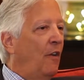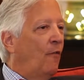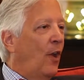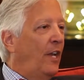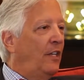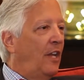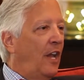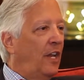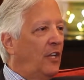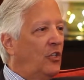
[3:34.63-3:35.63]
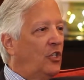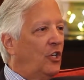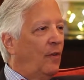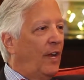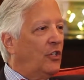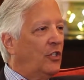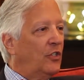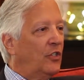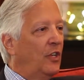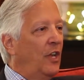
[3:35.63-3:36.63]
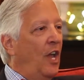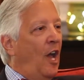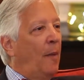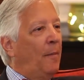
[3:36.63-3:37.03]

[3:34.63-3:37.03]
for endodontic considerations. I